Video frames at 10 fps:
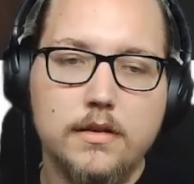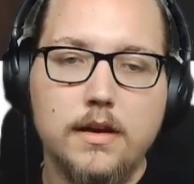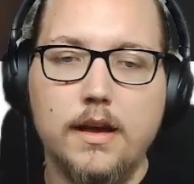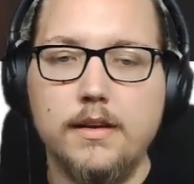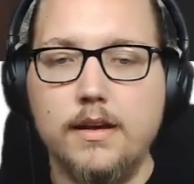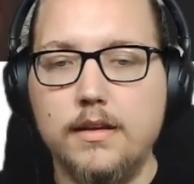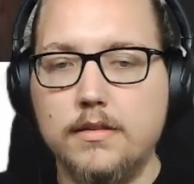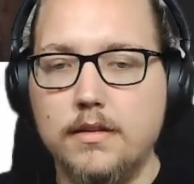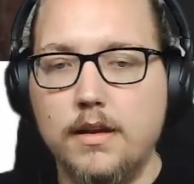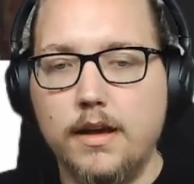and there's
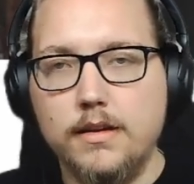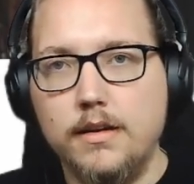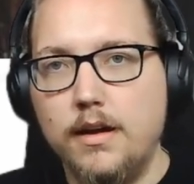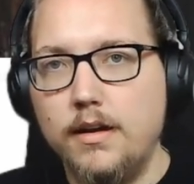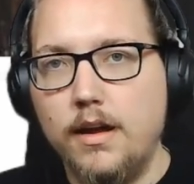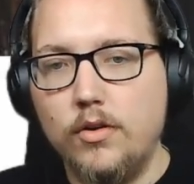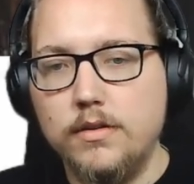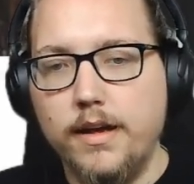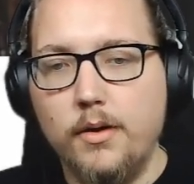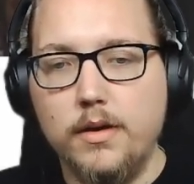like an allowed
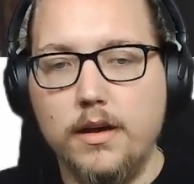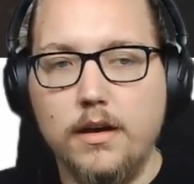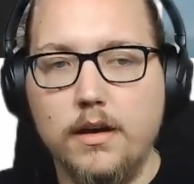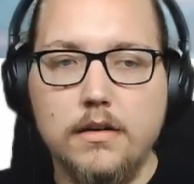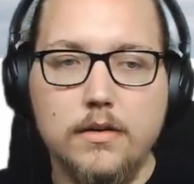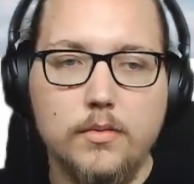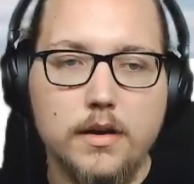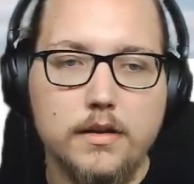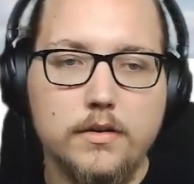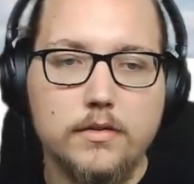area where
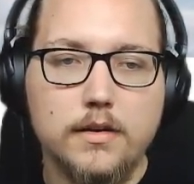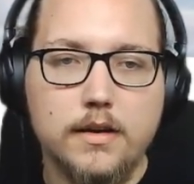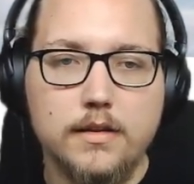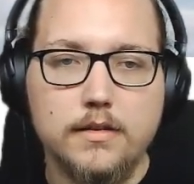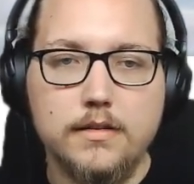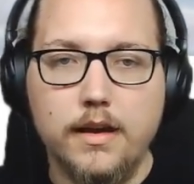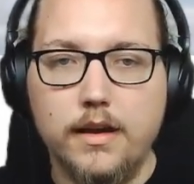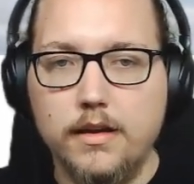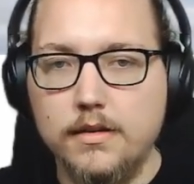the user can stay.